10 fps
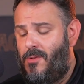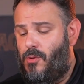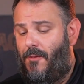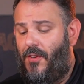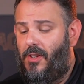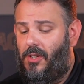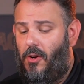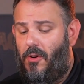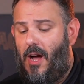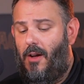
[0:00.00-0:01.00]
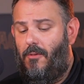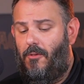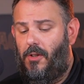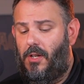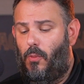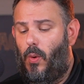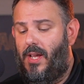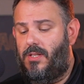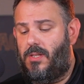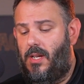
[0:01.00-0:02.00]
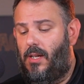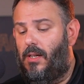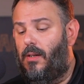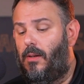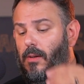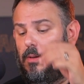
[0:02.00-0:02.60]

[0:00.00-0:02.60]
So I feel like you're not really wasting,